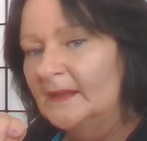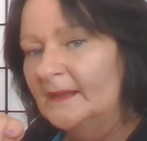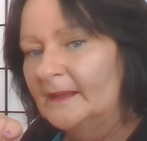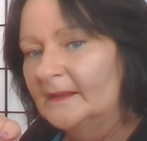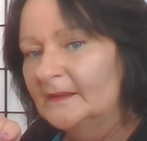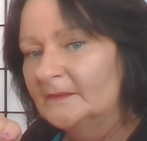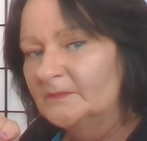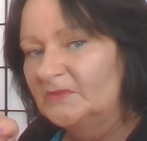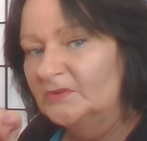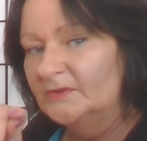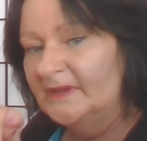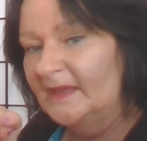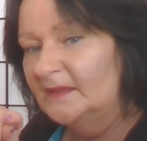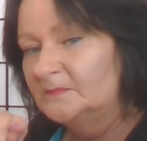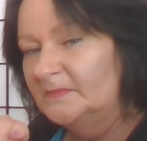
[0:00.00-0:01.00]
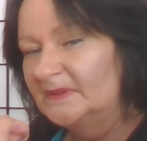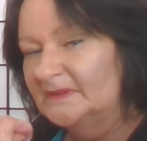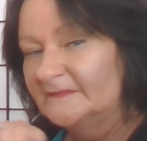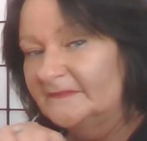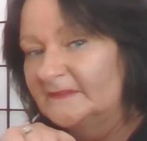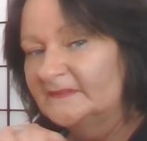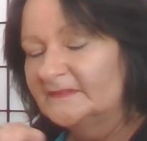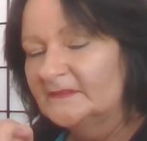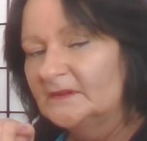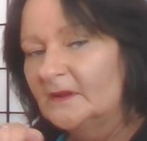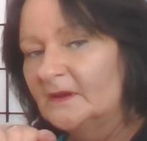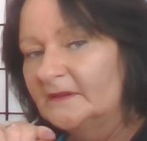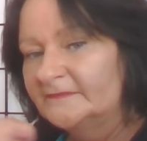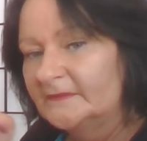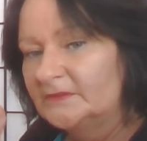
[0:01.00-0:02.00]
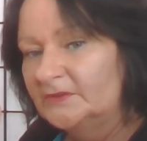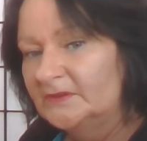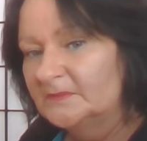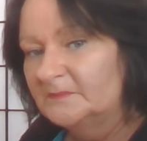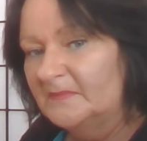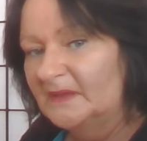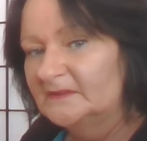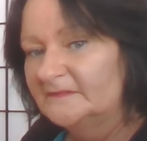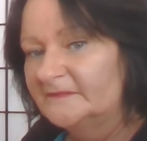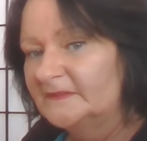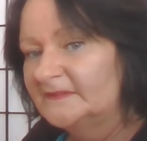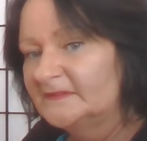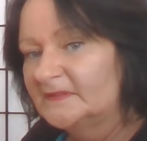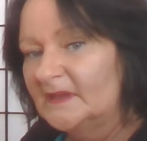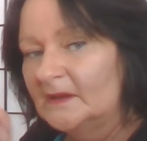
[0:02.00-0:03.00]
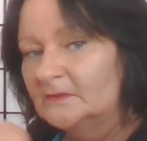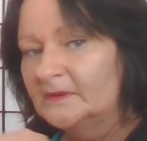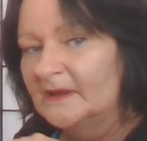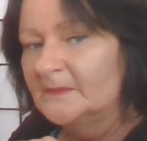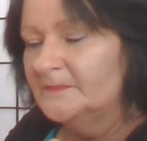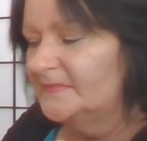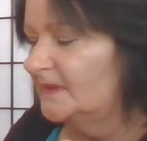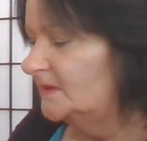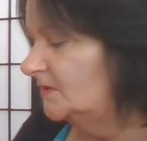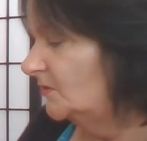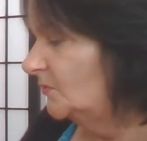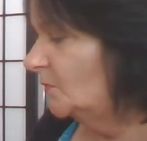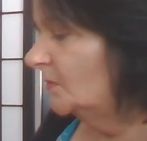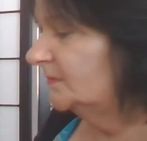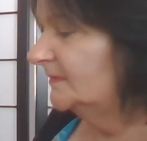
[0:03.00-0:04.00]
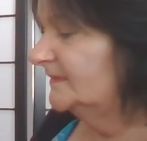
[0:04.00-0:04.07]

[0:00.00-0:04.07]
You can manifest the life and you can manifest the outcome that you want,